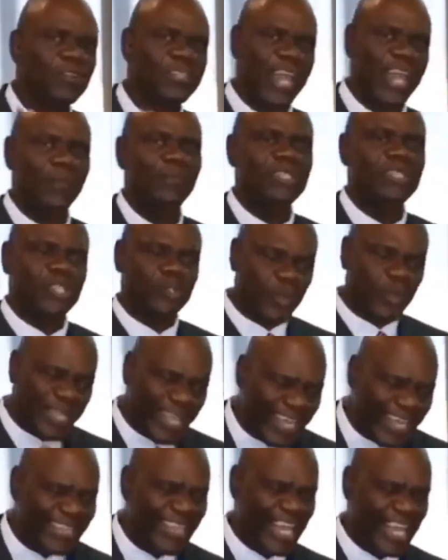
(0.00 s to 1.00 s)
diamonds
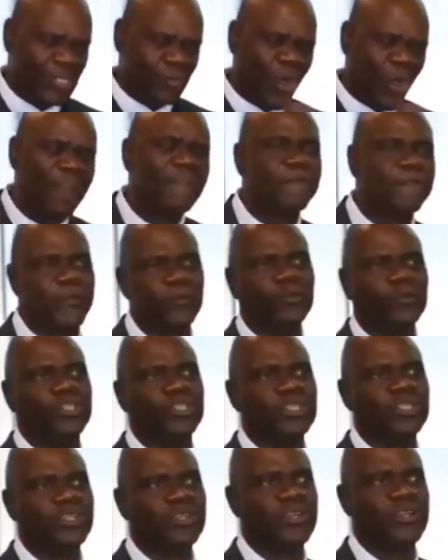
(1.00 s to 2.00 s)
together as one field
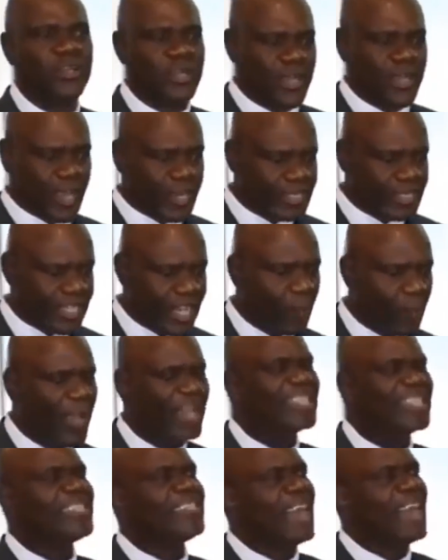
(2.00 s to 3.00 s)
and say we are
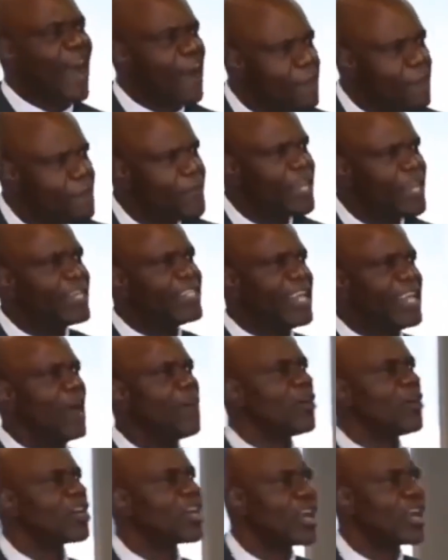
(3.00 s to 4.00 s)
the African
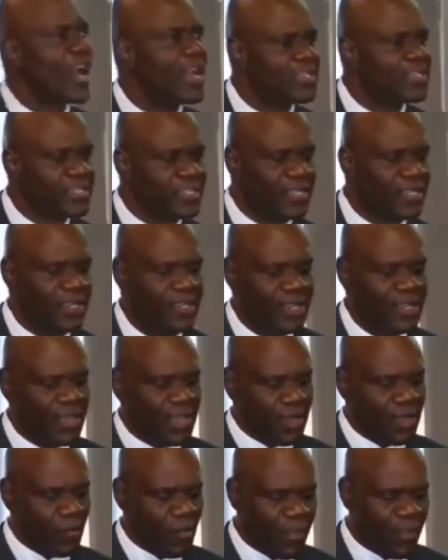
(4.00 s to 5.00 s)
diamond cluster?
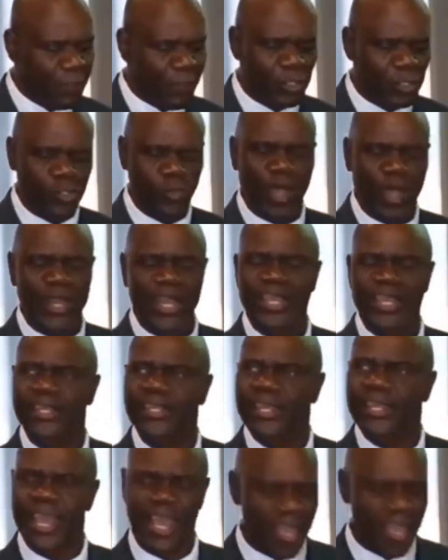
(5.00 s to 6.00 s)
We have Botswana in
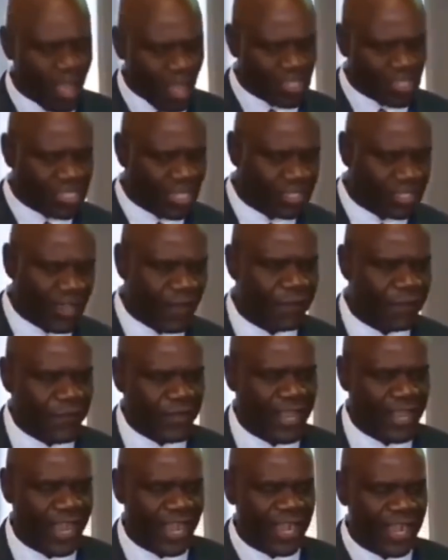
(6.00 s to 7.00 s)
here, South
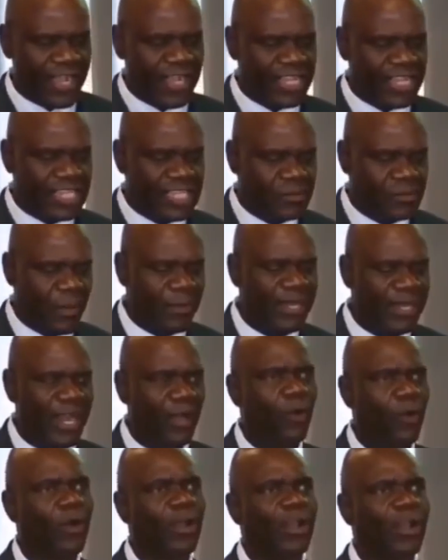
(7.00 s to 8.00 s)
Africa, Zimbabwe, and
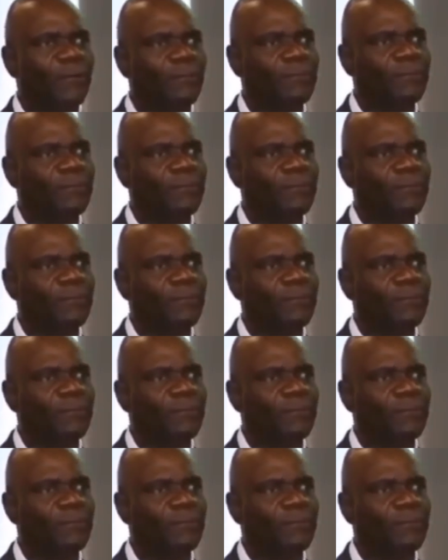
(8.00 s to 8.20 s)
Angola.